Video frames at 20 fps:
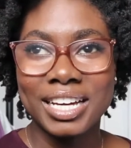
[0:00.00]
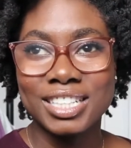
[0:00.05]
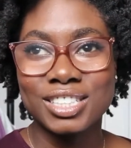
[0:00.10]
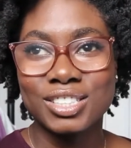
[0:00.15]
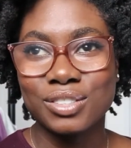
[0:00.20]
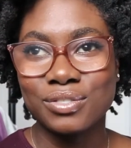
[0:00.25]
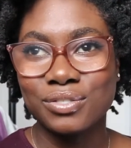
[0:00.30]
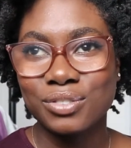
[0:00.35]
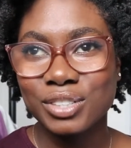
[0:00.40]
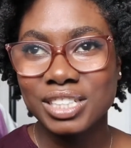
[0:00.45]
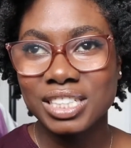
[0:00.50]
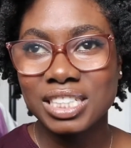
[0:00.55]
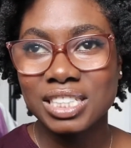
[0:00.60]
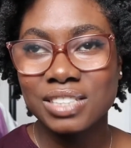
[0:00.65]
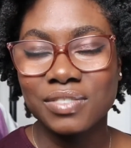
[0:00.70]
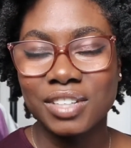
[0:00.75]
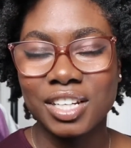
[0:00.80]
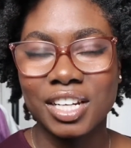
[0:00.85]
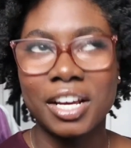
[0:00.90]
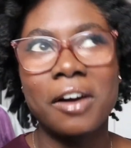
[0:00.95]
so for this
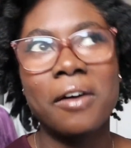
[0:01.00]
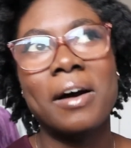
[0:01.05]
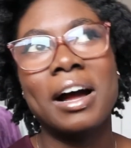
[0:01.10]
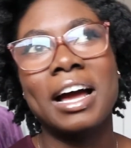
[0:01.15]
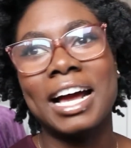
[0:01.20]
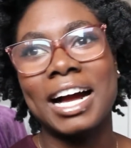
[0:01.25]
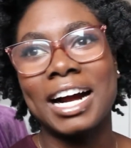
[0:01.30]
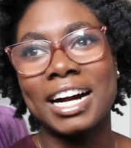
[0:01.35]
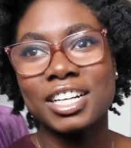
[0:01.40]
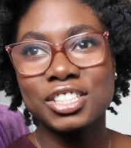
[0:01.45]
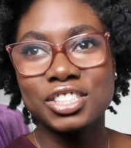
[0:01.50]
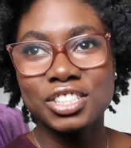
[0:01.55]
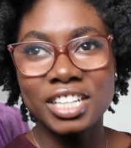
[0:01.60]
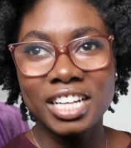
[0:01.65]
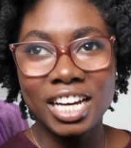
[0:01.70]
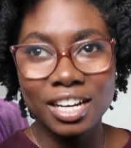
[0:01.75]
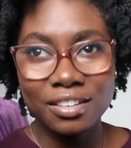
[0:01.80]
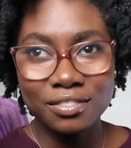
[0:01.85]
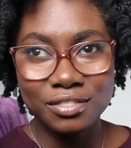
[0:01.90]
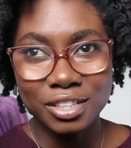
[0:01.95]
video I actually
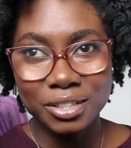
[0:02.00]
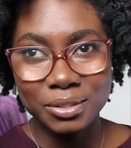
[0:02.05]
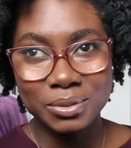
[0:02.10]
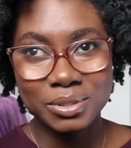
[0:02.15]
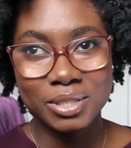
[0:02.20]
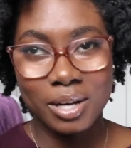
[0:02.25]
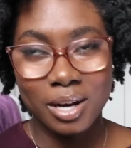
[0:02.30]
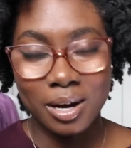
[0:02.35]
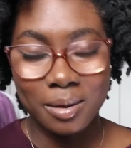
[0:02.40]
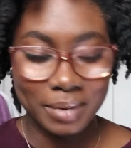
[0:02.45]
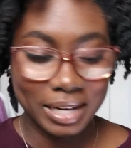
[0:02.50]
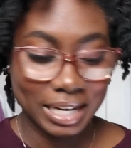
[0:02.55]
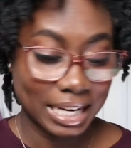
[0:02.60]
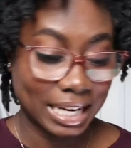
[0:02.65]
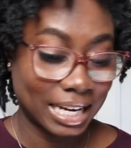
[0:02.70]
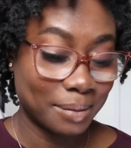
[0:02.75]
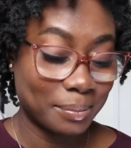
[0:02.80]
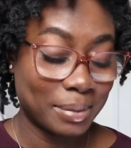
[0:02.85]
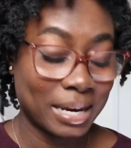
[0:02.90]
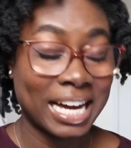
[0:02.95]
have notes on my
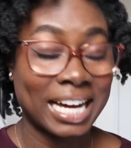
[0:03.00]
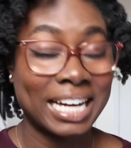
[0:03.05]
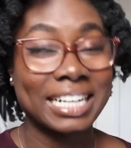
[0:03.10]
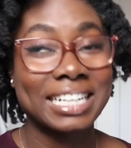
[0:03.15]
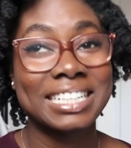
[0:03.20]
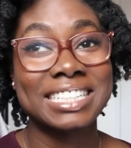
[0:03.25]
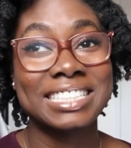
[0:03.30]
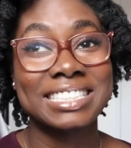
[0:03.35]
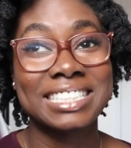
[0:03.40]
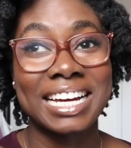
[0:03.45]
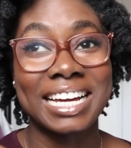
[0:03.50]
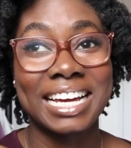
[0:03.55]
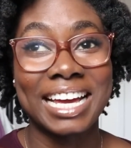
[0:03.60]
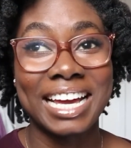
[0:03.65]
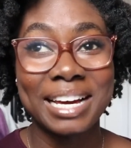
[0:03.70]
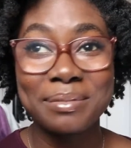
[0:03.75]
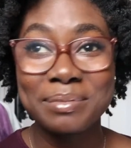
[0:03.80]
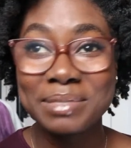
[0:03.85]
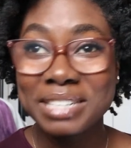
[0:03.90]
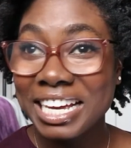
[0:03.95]
iPad because I
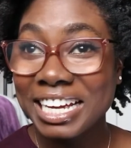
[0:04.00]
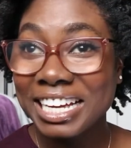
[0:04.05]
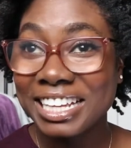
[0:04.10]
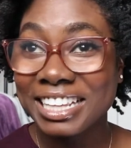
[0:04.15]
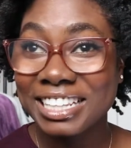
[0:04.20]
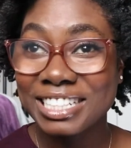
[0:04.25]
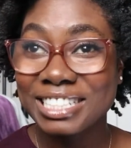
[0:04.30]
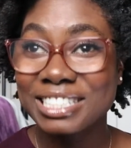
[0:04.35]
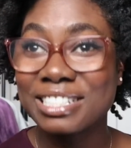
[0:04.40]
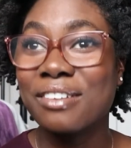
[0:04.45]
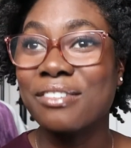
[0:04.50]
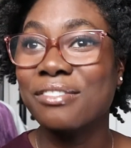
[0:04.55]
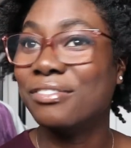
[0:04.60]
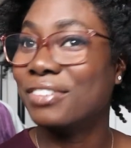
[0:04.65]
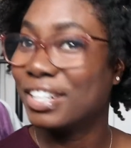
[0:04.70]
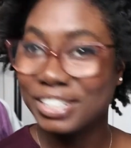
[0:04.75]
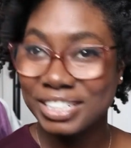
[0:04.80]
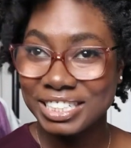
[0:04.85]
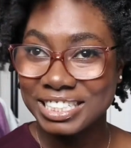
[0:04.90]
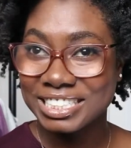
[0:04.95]
am taking this
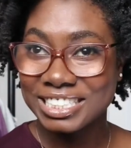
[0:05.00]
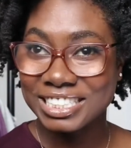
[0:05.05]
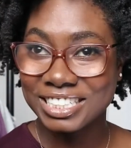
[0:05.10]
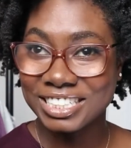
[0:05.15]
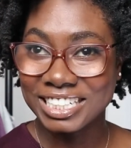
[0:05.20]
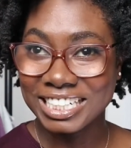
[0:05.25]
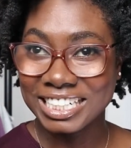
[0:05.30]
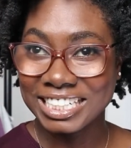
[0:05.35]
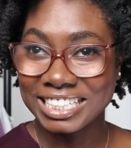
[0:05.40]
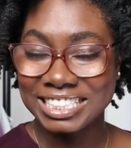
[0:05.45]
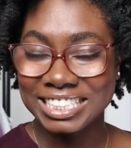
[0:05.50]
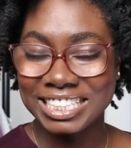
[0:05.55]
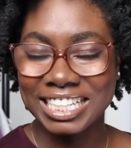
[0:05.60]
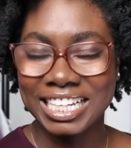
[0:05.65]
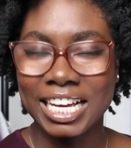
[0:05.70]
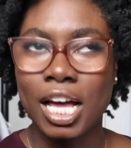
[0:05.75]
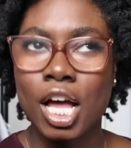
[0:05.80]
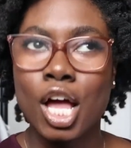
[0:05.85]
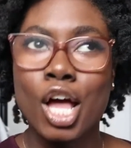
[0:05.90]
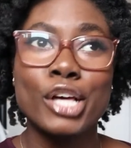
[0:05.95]
very
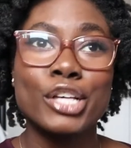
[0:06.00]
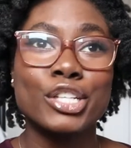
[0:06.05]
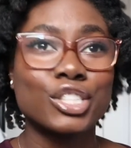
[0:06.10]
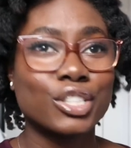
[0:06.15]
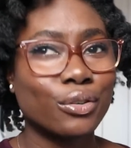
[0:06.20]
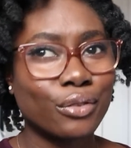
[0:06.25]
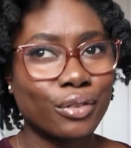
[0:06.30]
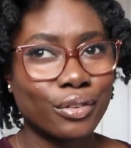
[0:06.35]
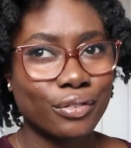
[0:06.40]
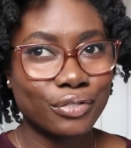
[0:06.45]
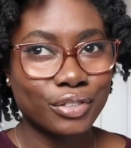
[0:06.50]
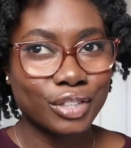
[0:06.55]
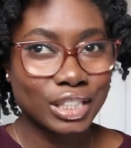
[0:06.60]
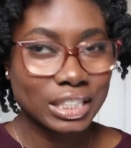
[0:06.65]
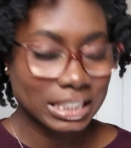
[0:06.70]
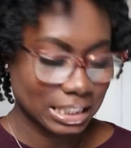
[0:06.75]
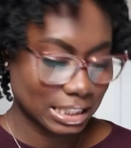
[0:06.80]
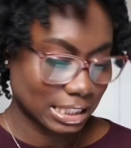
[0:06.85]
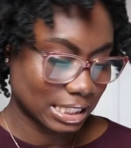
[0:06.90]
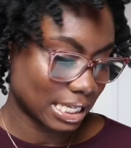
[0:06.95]
seriously. So the
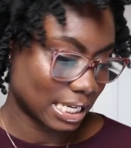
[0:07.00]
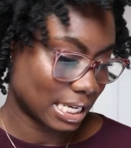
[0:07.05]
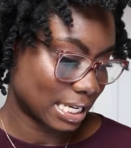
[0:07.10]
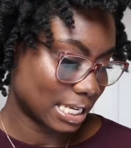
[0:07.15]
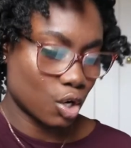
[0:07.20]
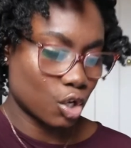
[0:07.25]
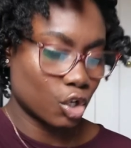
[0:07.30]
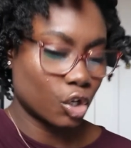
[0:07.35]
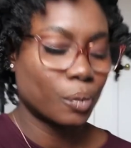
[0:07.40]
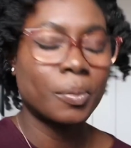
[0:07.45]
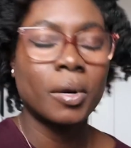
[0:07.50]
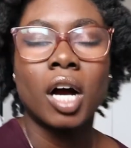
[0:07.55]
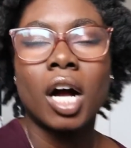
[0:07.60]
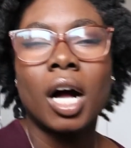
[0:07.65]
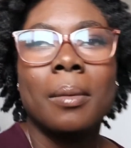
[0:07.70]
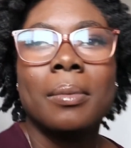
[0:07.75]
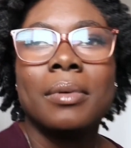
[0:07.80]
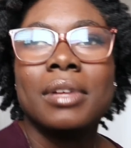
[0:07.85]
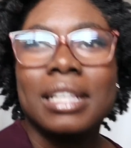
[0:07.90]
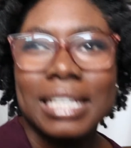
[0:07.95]
first thing, you're
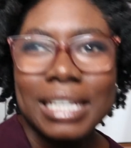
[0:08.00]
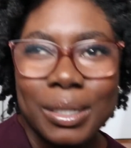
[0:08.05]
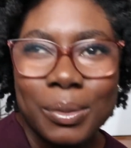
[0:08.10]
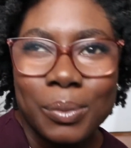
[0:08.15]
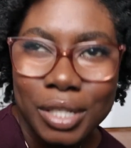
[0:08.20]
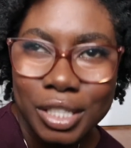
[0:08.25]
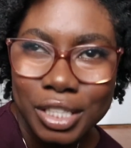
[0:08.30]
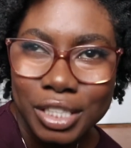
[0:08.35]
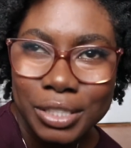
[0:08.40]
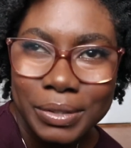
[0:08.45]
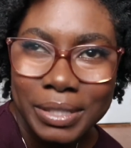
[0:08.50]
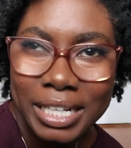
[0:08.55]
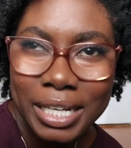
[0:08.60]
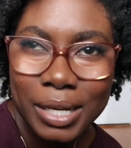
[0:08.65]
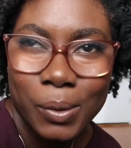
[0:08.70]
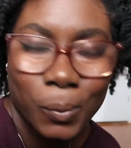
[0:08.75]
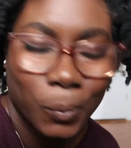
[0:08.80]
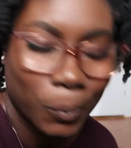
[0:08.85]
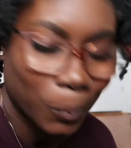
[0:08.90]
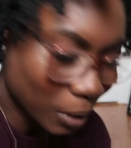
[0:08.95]
probably wondering,
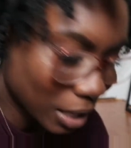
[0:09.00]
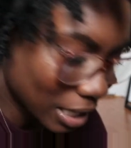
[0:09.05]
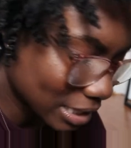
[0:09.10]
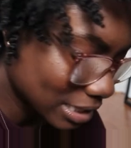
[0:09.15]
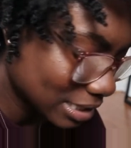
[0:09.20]
what